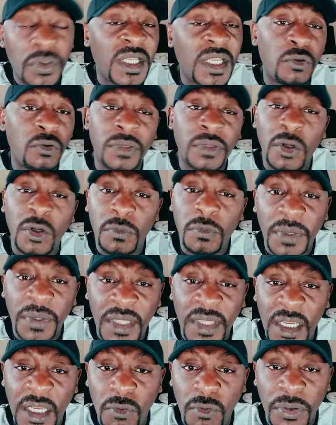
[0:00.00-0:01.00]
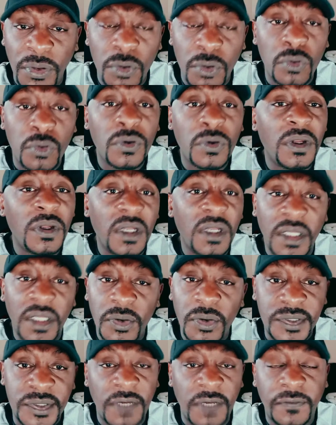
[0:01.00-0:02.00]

they will be there with you. They will stay